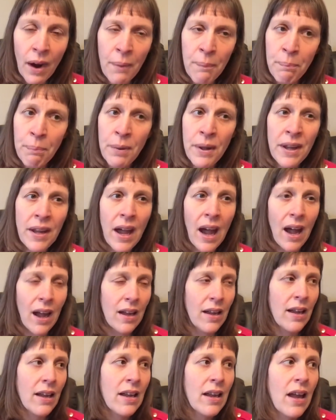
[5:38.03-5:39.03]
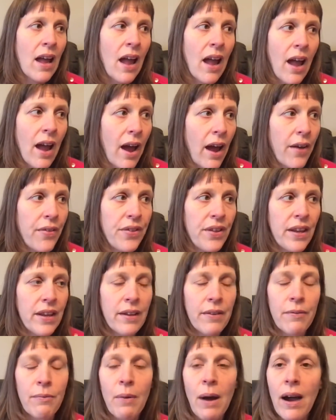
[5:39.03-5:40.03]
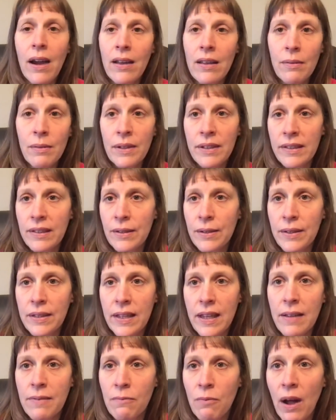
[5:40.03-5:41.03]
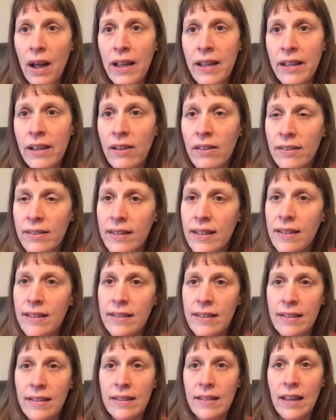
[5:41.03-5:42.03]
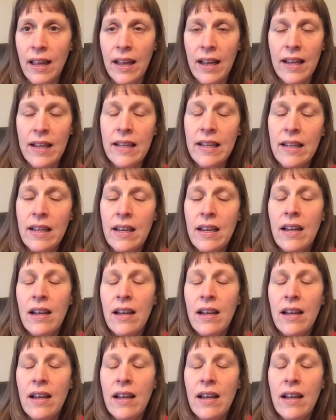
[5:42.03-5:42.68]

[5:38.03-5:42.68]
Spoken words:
but I think while I was losing weight consistently,